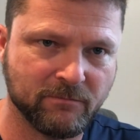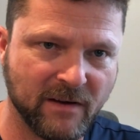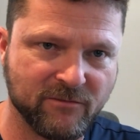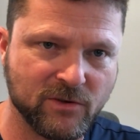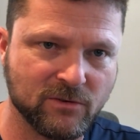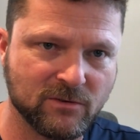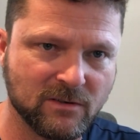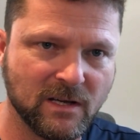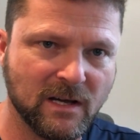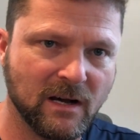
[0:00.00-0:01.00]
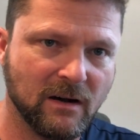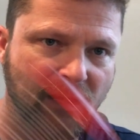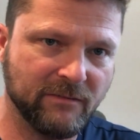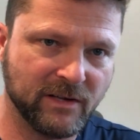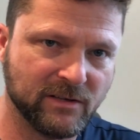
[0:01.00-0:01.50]
fuel. I'll
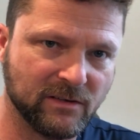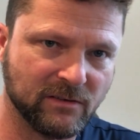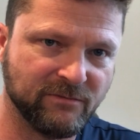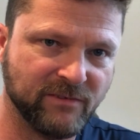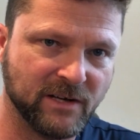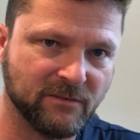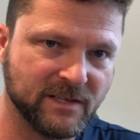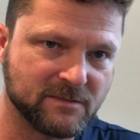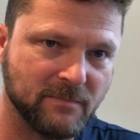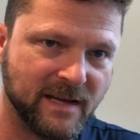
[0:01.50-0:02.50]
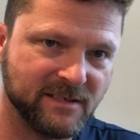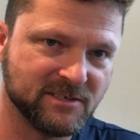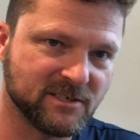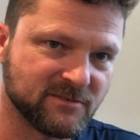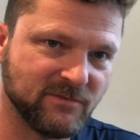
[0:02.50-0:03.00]
have a good little funnel that's made
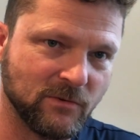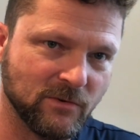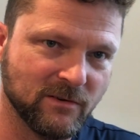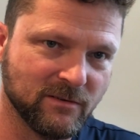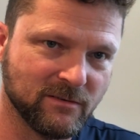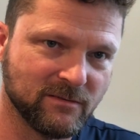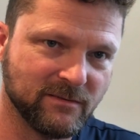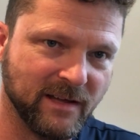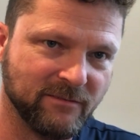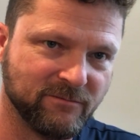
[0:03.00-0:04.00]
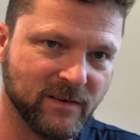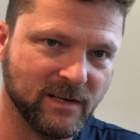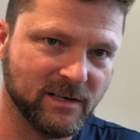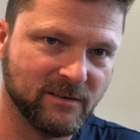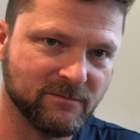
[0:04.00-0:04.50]
just for that
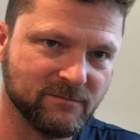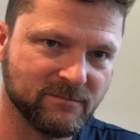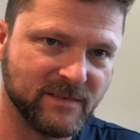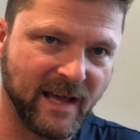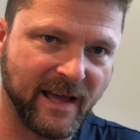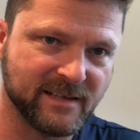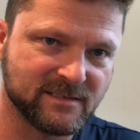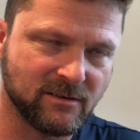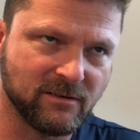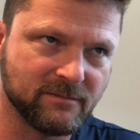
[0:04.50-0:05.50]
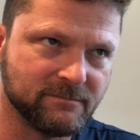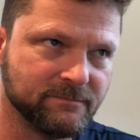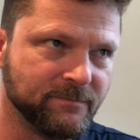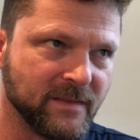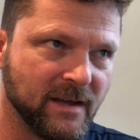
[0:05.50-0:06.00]
gas or
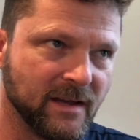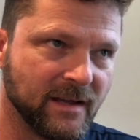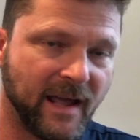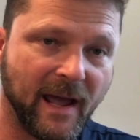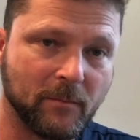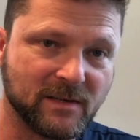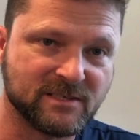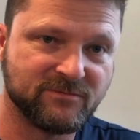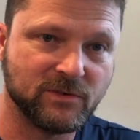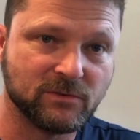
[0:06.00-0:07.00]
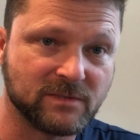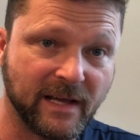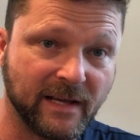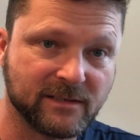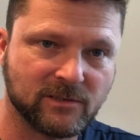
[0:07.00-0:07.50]
capless fuel
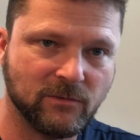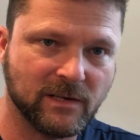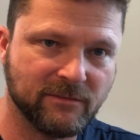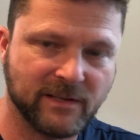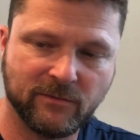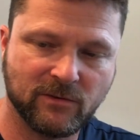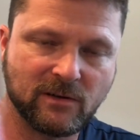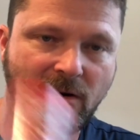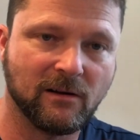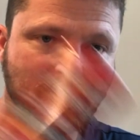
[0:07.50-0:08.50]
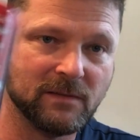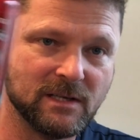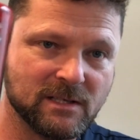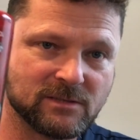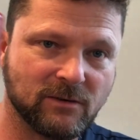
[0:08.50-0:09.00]
tanks, or whatever they want to call them.
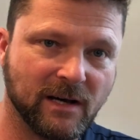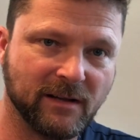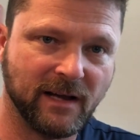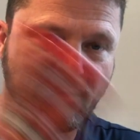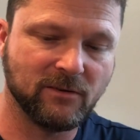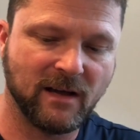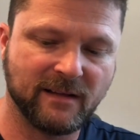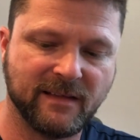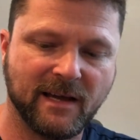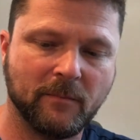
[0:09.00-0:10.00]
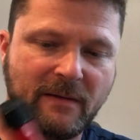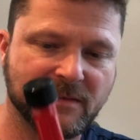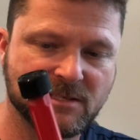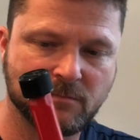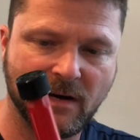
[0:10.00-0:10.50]
So I do like that about
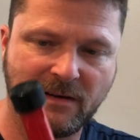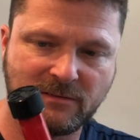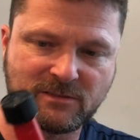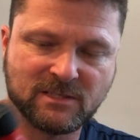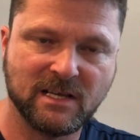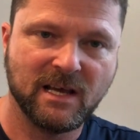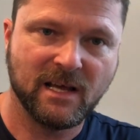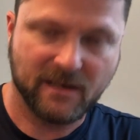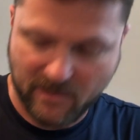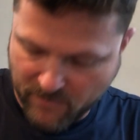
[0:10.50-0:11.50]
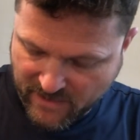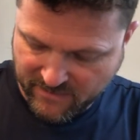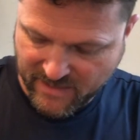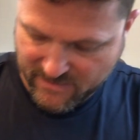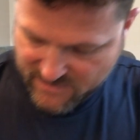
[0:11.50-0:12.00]
these bottles. Now,
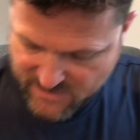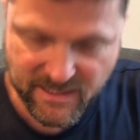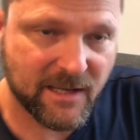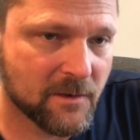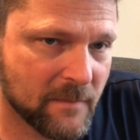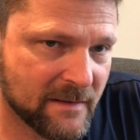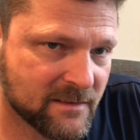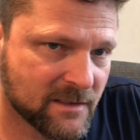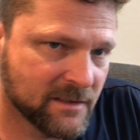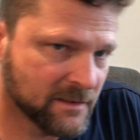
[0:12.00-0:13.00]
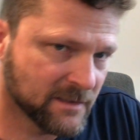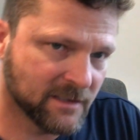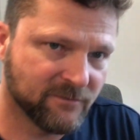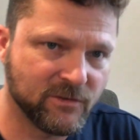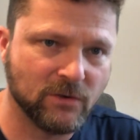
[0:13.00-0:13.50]
being that said about
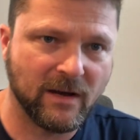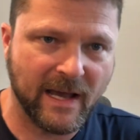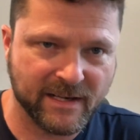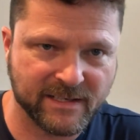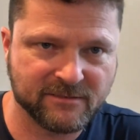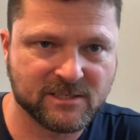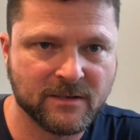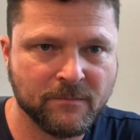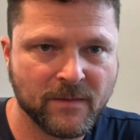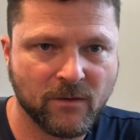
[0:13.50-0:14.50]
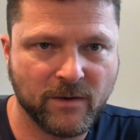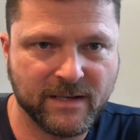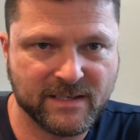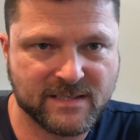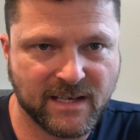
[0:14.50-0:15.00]
the fuel additives, we
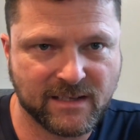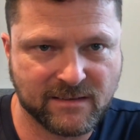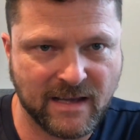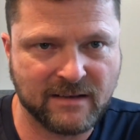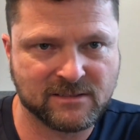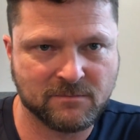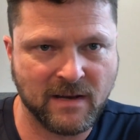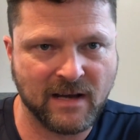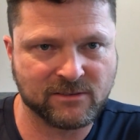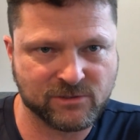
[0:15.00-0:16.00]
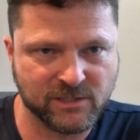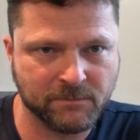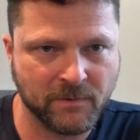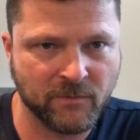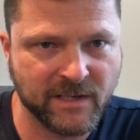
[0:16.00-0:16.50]
did take a 1,000-mile
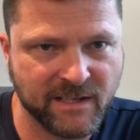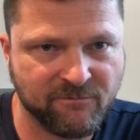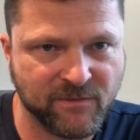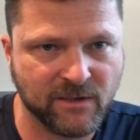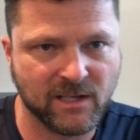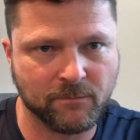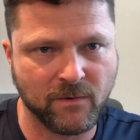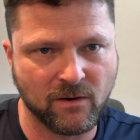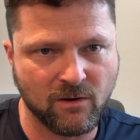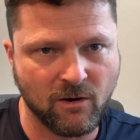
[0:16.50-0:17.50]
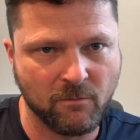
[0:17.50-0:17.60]
trip, and we did fill up our car